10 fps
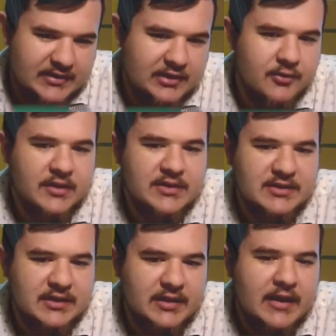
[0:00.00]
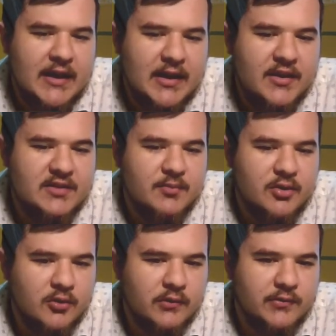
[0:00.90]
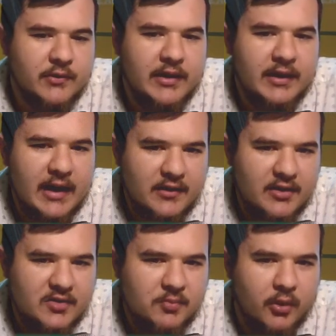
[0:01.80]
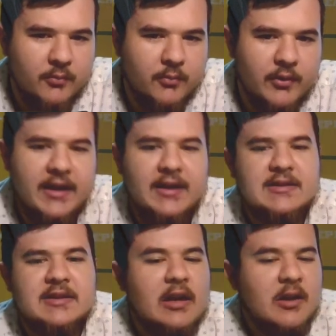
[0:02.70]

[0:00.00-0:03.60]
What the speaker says: And you can see there's maneuvering and there's pawn breaks,